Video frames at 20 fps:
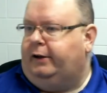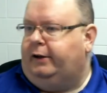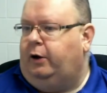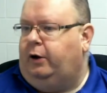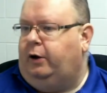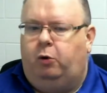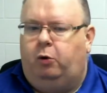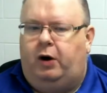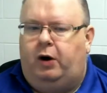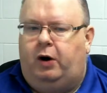
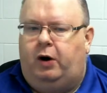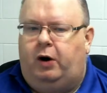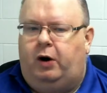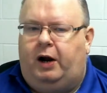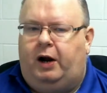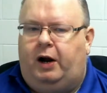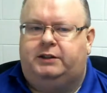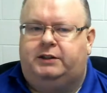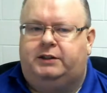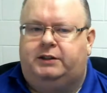more I see
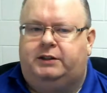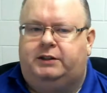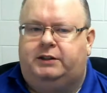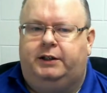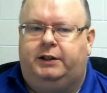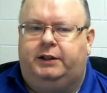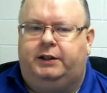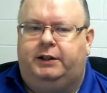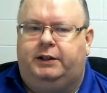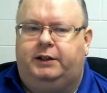it, the more
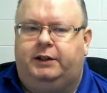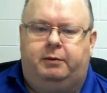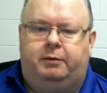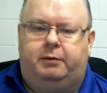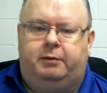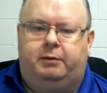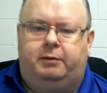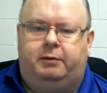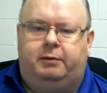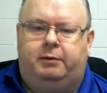I'm
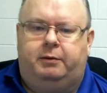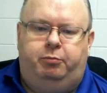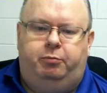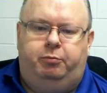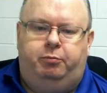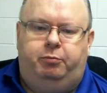impressed with it.